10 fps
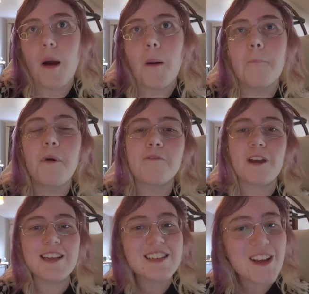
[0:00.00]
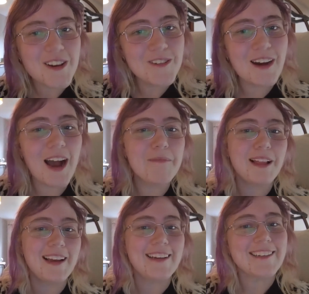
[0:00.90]
but phase two, I'm
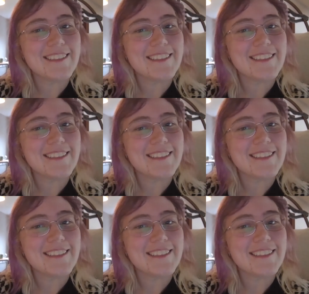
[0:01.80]
like,